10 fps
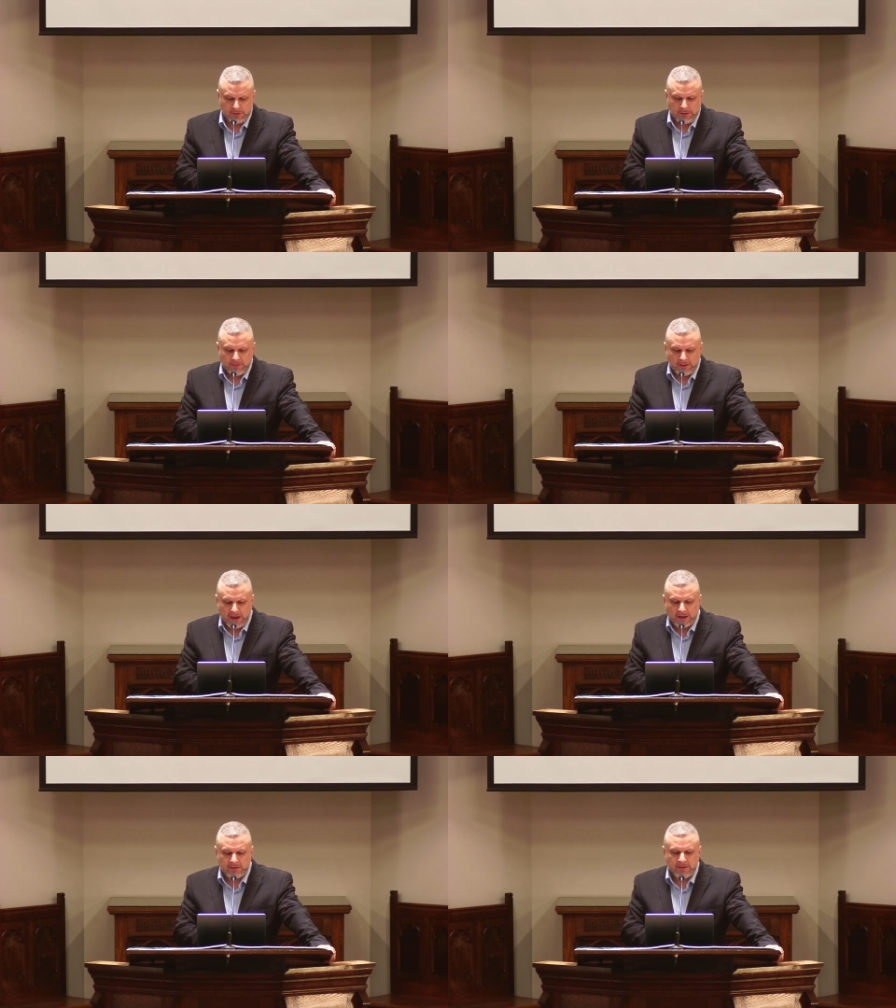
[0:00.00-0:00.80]
They
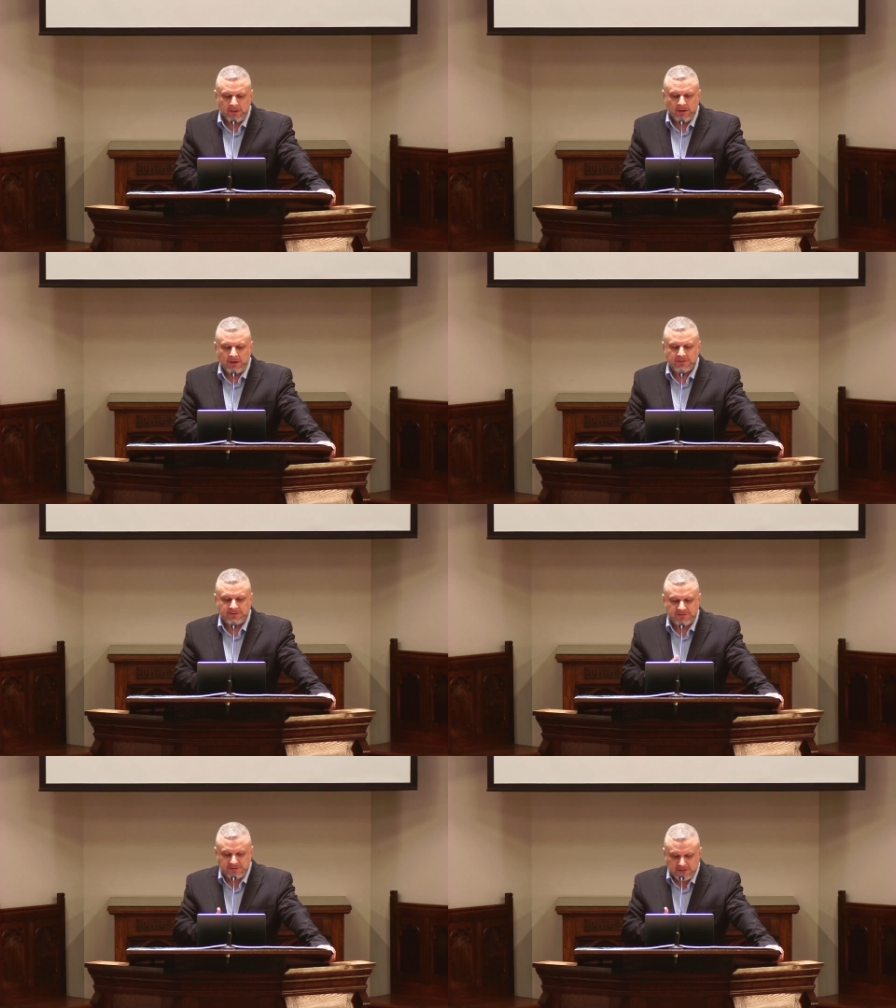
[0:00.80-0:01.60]
had a
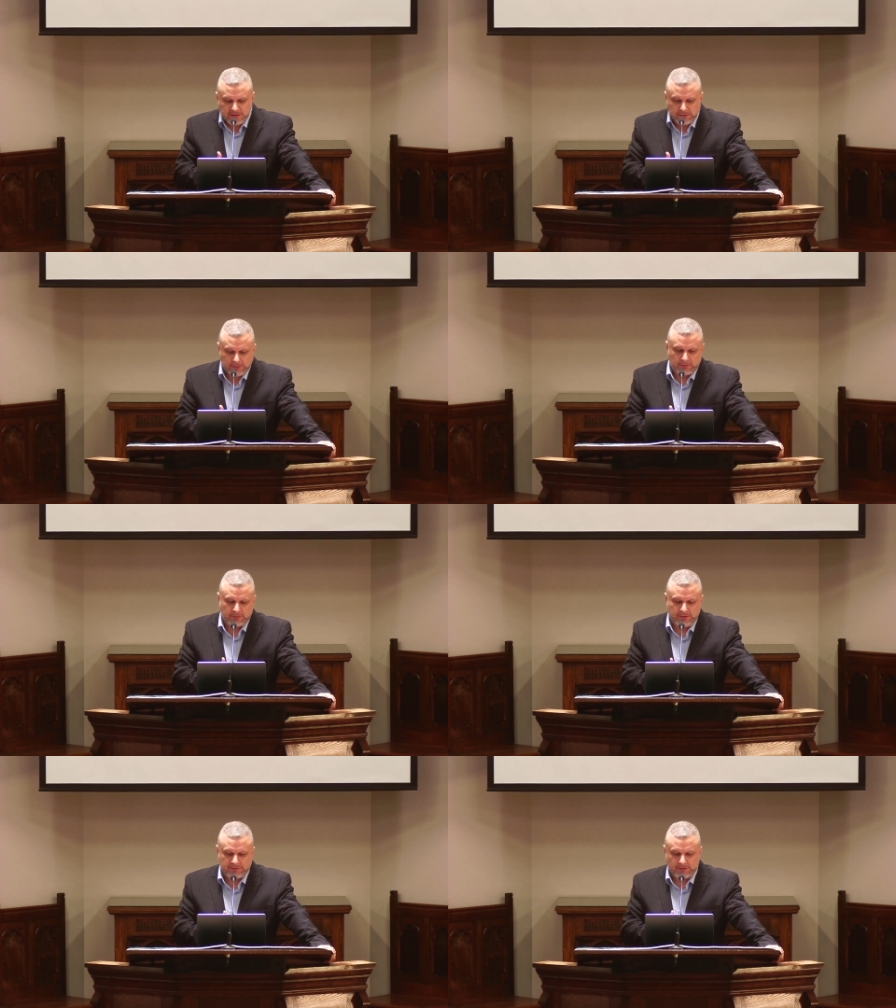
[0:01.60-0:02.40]
zeal,
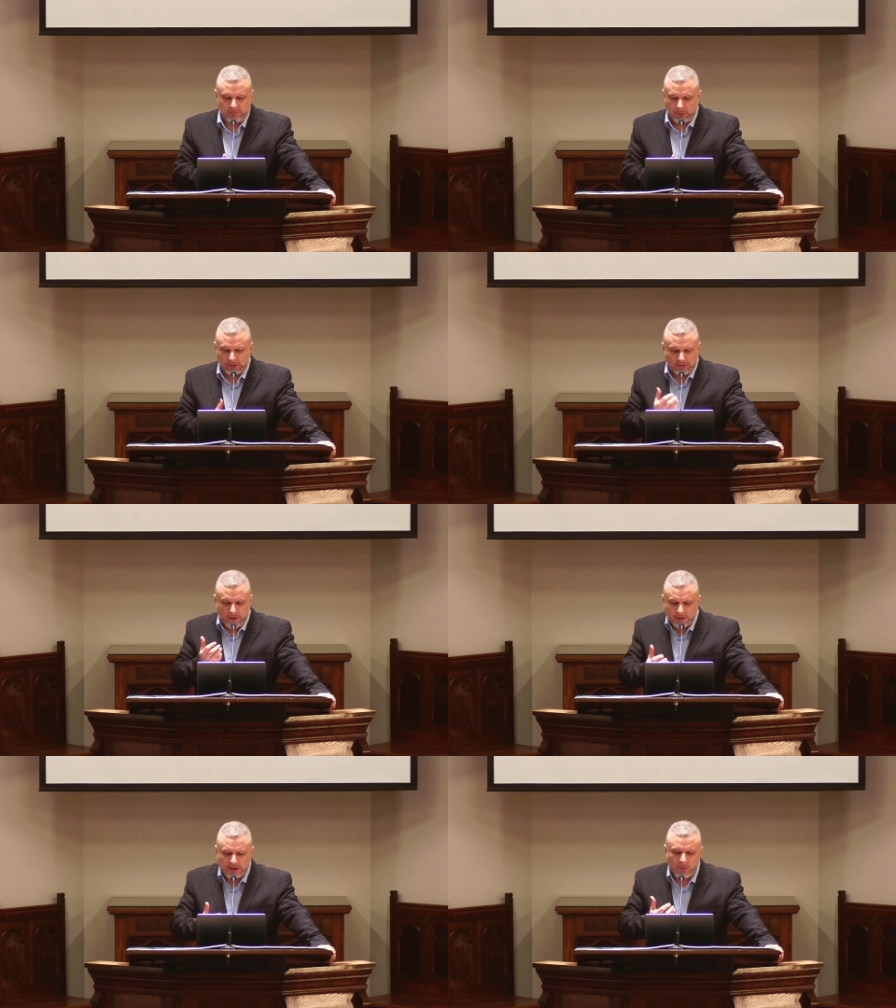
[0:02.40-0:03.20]
he said. What
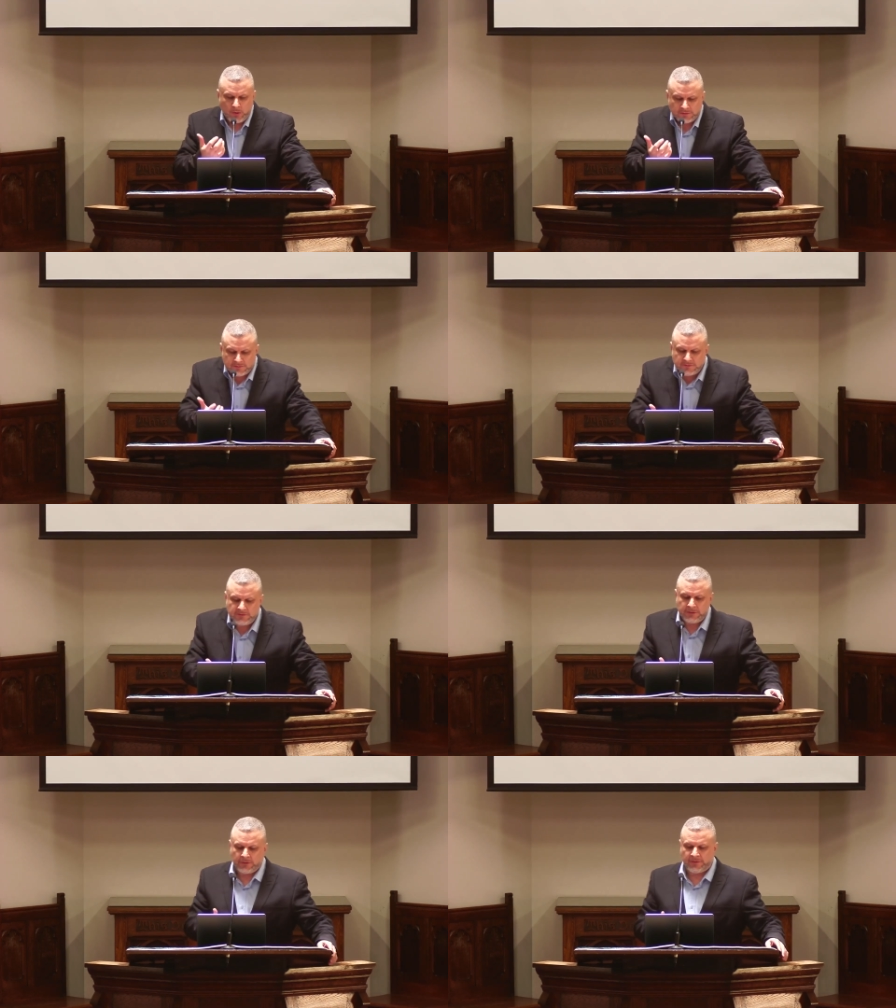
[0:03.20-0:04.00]
longing, what zeal.